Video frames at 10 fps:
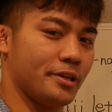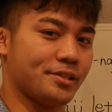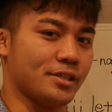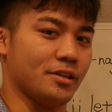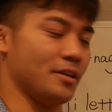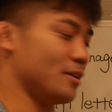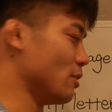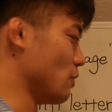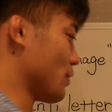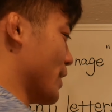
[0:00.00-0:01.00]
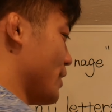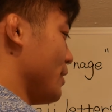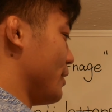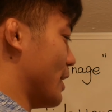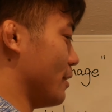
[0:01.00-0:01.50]
see. Okay,
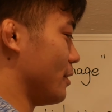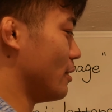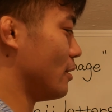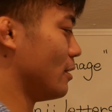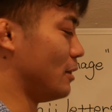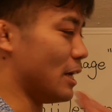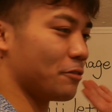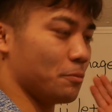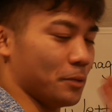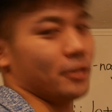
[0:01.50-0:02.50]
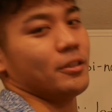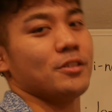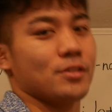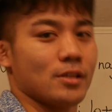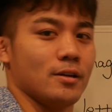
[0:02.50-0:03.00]
then left part
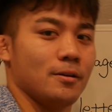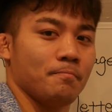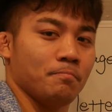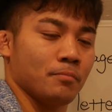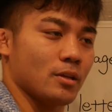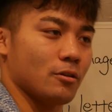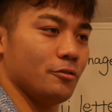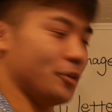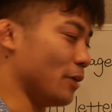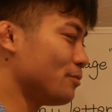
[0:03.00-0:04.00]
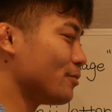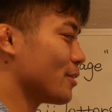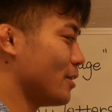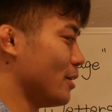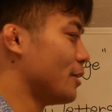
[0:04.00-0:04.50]
is done,
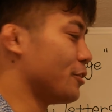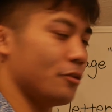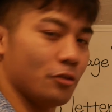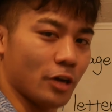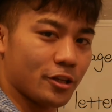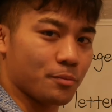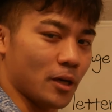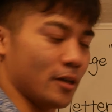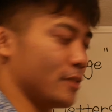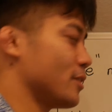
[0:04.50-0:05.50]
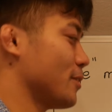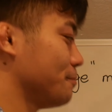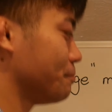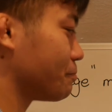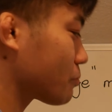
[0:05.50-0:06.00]
and the right part.
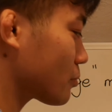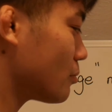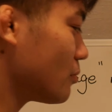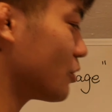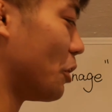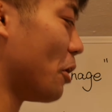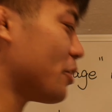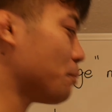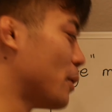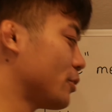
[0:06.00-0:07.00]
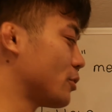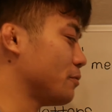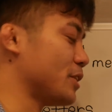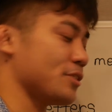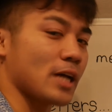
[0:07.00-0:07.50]
The right part of
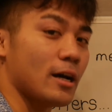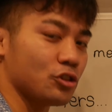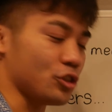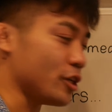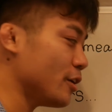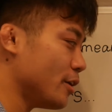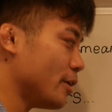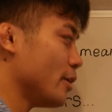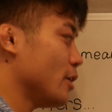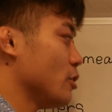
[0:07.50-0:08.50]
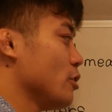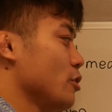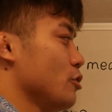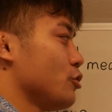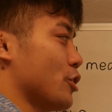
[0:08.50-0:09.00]
this kanji
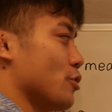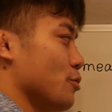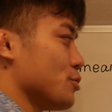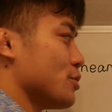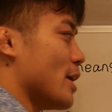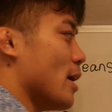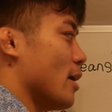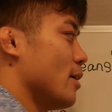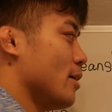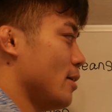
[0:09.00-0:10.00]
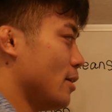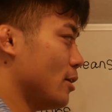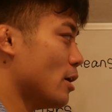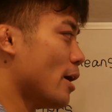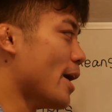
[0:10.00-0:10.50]
shows that
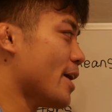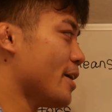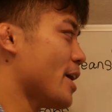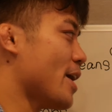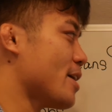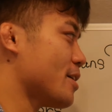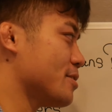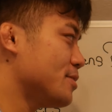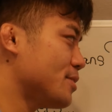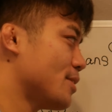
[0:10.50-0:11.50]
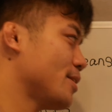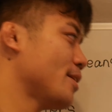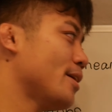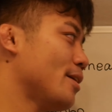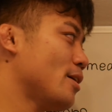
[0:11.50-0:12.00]
a hand
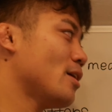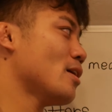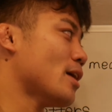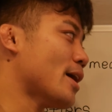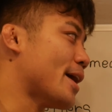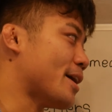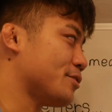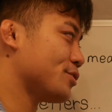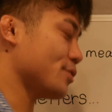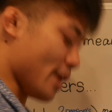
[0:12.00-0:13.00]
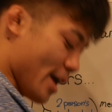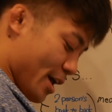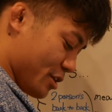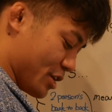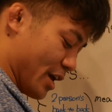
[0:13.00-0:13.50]
has
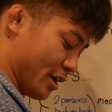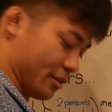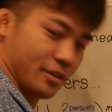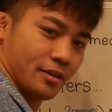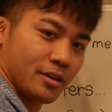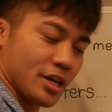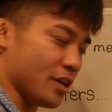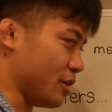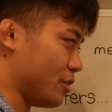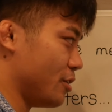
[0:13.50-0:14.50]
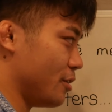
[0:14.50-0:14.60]
a cane,